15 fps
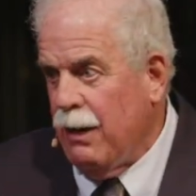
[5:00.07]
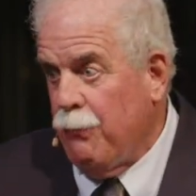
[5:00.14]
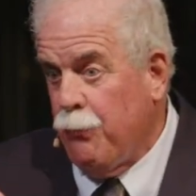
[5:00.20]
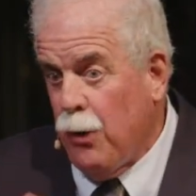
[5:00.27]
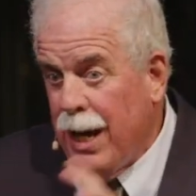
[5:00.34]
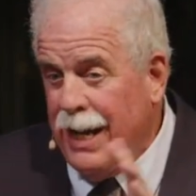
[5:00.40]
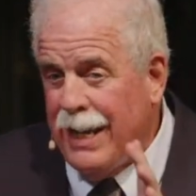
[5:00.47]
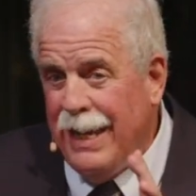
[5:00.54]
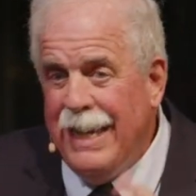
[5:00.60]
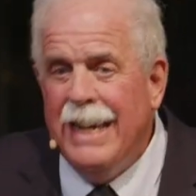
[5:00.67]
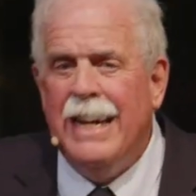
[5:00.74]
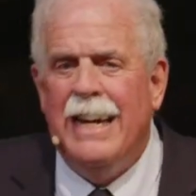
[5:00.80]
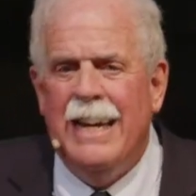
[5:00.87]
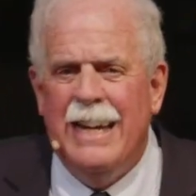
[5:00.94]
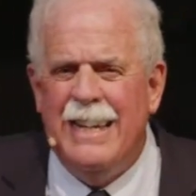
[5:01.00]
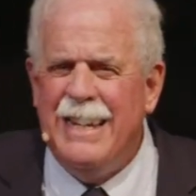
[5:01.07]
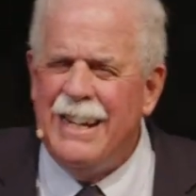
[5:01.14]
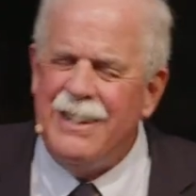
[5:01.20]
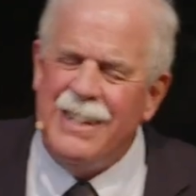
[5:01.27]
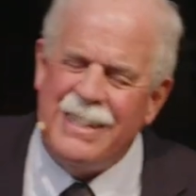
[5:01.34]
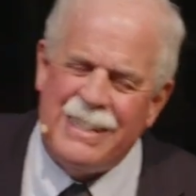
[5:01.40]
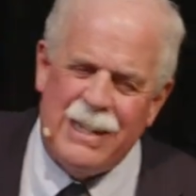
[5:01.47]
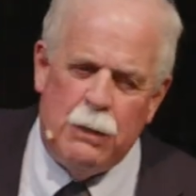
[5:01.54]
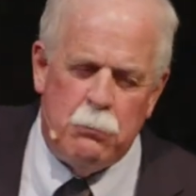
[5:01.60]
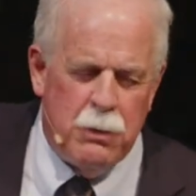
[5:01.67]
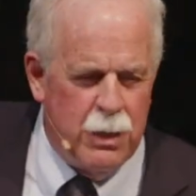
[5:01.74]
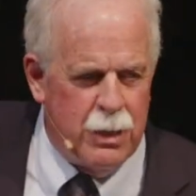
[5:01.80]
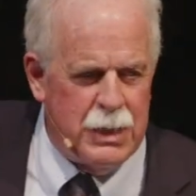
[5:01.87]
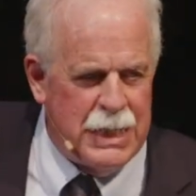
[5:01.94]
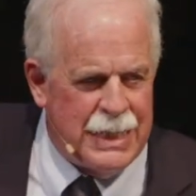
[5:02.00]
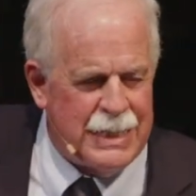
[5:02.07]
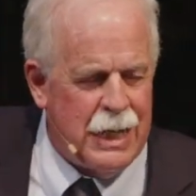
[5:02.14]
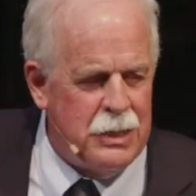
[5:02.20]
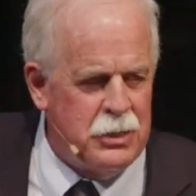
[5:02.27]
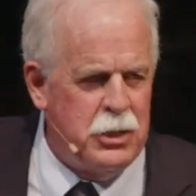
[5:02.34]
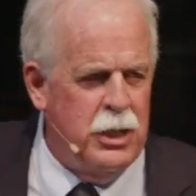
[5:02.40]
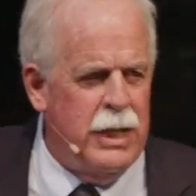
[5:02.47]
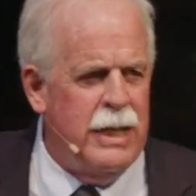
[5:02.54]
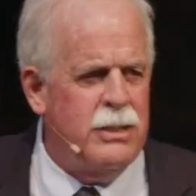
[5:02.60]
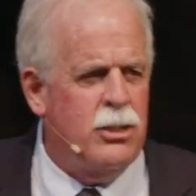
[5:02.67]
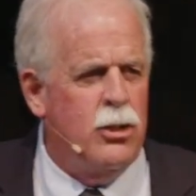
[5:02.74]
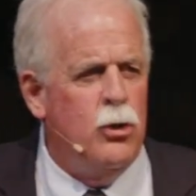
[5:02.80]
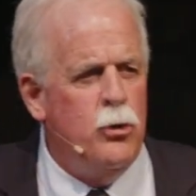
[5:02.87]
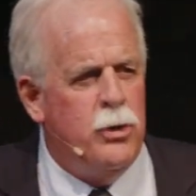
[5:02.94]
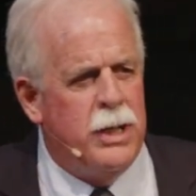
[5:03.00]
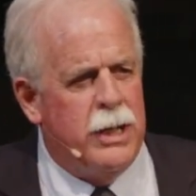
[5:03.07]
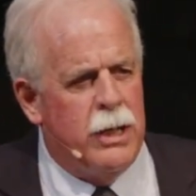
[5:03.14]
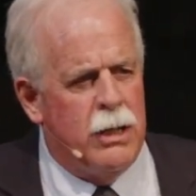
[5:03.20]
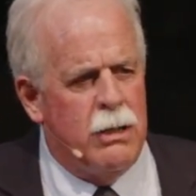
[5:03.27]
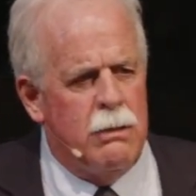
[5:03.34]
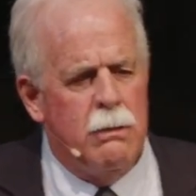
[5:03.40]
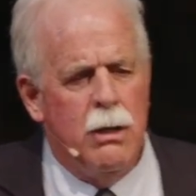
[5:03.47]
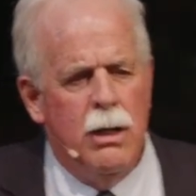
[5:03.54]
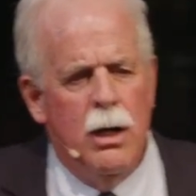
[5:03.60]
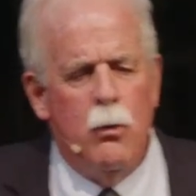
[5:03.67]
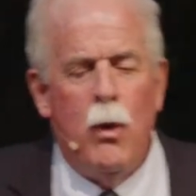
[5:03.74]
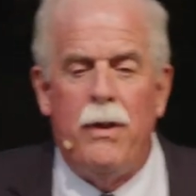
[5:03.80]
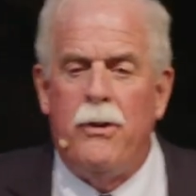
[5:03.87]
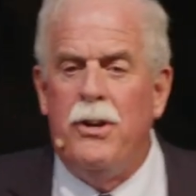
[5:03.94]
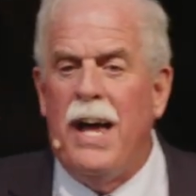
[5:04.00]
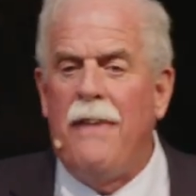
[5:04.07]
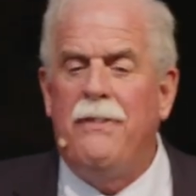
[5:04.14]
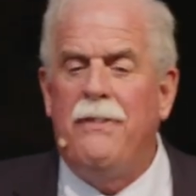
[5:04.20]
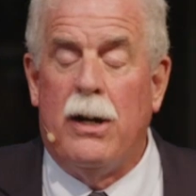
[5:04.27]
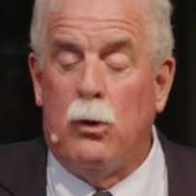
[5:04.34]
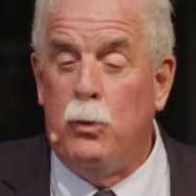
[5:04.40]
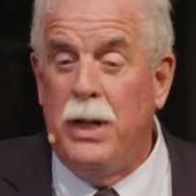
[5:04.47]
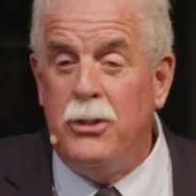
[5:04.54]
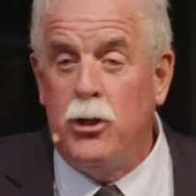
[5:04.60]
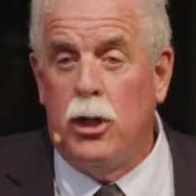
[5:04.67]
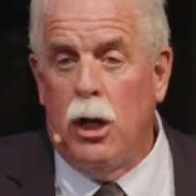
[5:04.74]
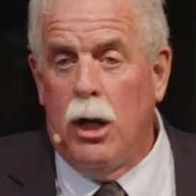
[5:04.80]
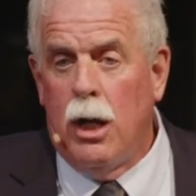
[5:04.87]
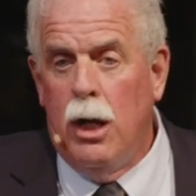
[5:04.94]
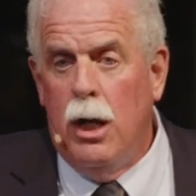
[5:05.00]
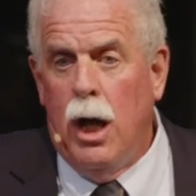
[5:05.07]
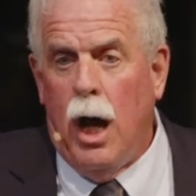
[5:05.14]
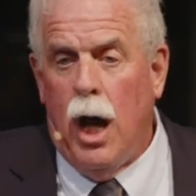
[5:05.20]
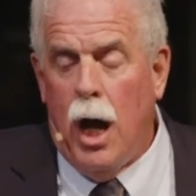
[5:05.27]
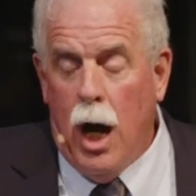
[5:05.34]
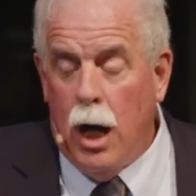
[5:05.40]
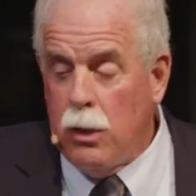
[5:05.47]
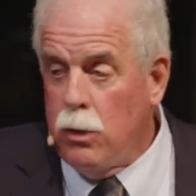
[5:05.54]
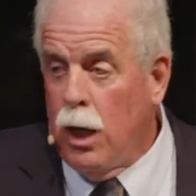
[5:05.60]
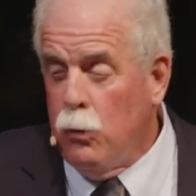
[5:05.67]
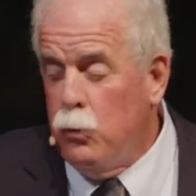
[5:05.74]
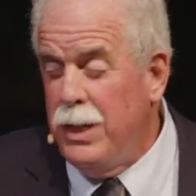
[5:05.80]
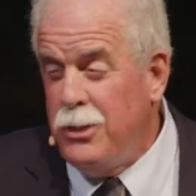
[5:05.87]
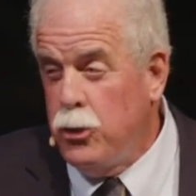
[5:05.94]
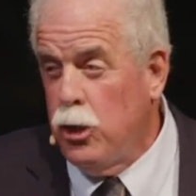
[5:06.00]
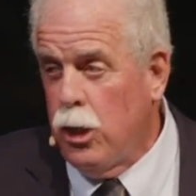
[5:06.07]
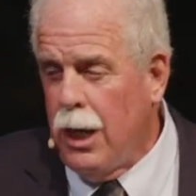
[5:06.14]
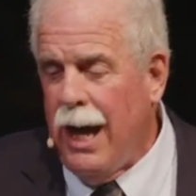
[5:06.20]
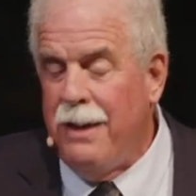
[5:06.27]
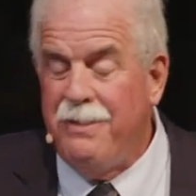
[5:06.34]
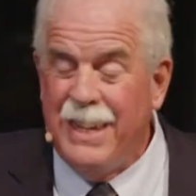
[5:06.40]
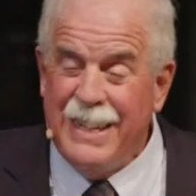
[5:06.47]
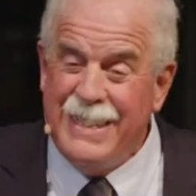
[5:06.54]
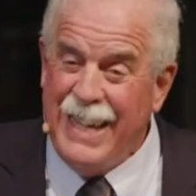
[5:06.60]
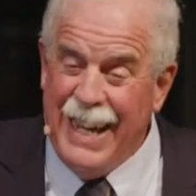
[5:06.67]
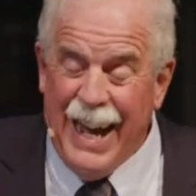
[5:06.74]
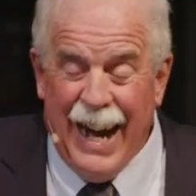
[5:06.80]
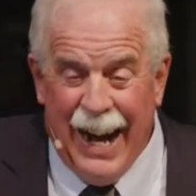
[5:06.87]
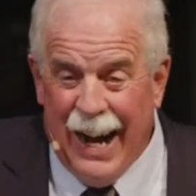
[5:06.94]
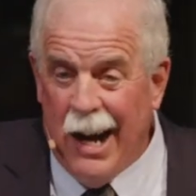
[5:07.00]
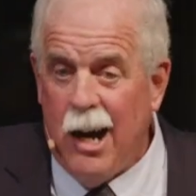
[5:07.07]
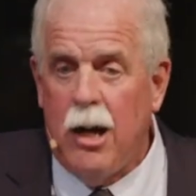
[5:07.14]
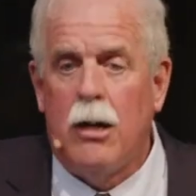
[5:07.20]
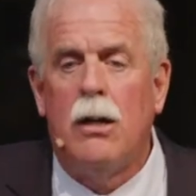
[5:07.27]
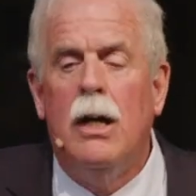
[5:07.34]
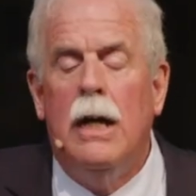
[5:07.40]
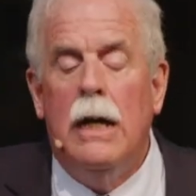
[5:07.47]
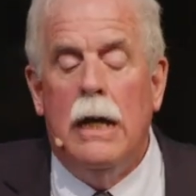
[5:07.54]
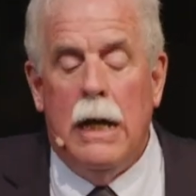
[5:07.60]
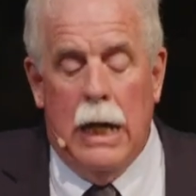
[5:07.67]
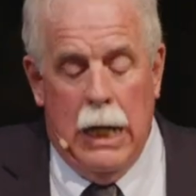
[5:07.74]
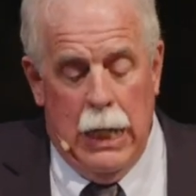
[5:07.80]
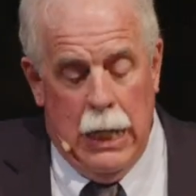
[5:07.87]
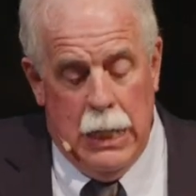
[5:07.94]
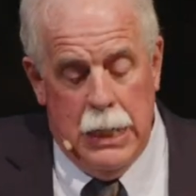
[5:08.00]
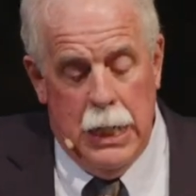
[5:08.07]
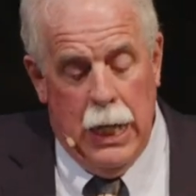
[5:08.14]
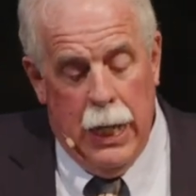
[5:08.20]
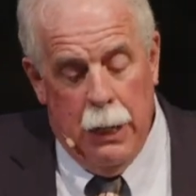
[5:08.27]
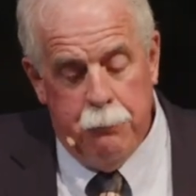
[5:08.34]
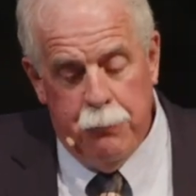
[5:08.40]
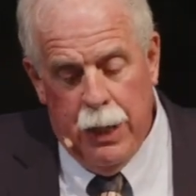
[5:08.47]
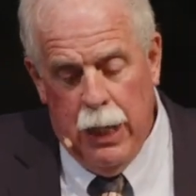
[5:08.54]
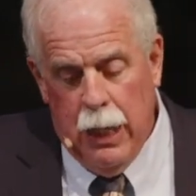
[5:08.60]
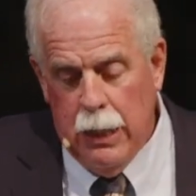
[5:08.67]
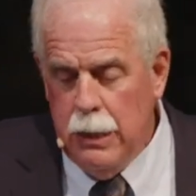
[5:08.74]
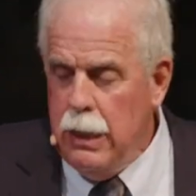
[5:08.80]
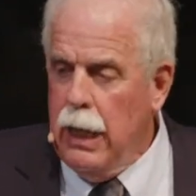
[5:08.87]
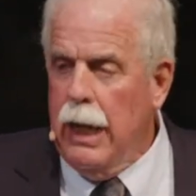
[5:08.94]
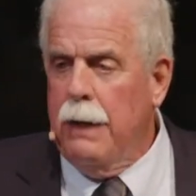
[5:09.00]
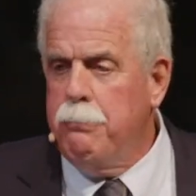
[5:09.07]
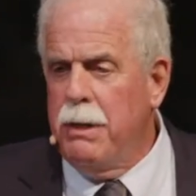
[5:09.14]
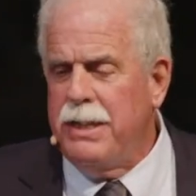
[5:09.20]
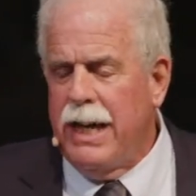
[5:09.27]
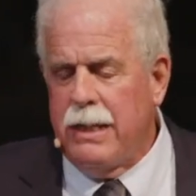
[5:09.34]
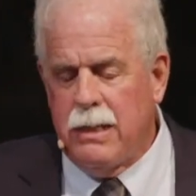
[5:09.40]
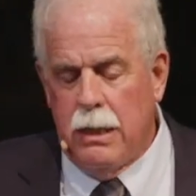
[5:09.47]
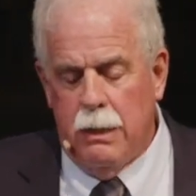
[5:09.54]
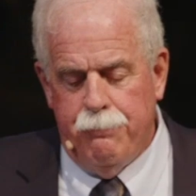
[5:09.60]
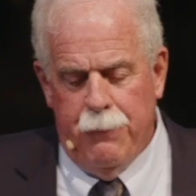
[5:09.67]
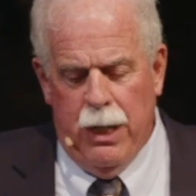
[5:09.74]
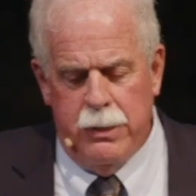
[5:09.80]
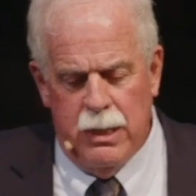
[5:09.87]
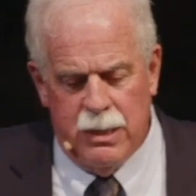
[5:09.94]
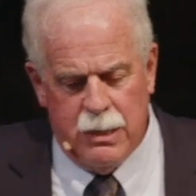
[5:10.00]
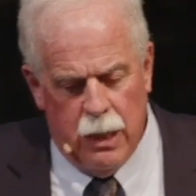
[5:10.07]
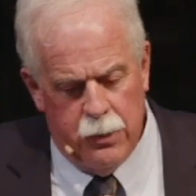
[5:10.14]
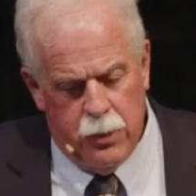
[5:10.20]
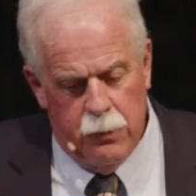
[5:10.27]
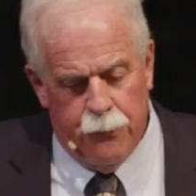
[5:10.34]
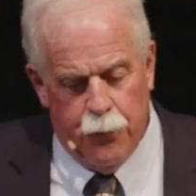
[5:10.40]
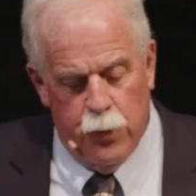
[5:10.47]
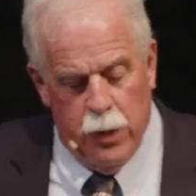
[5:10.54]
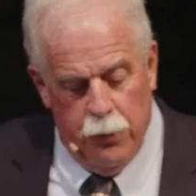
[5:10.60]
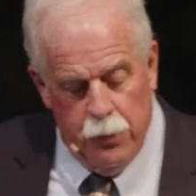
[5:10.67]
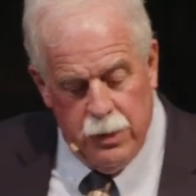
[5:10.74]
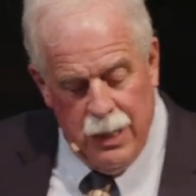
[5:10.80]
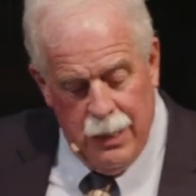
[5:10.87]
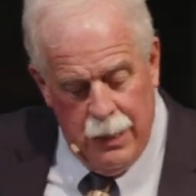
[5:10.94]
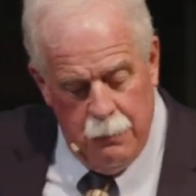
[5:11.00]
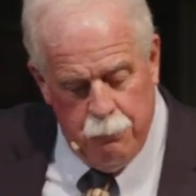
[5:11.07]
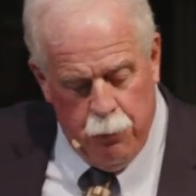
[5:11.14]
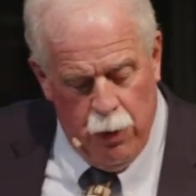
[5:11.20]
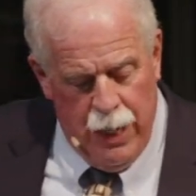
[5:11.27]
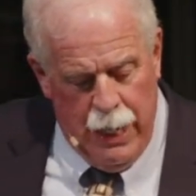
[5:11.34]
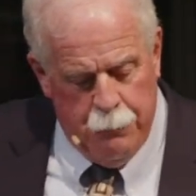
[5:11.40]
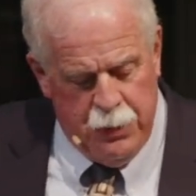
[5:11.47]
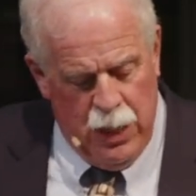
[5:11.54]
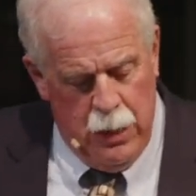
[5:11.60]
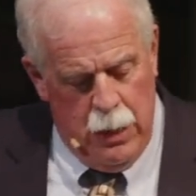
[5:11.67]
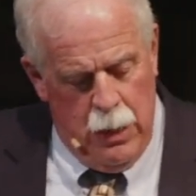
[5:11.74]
Frankly, there is some little discussion as to their whether or not original uh, are original. I think they are, and uh, and uh, but that's a, a discussion for another time, perhaps.